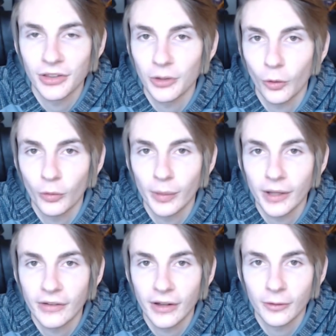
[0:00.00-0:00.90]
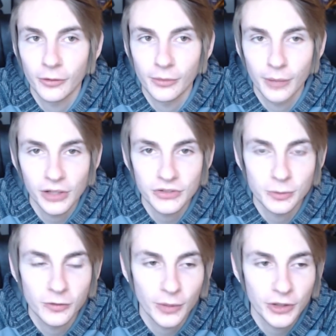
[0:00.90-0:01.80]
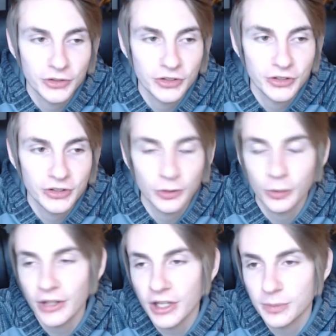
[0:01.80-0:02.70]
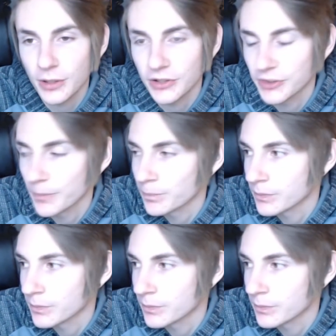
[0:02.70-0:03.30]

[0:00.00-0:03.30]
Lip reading: the old Bandai or the Movie Monster series or the X Plus.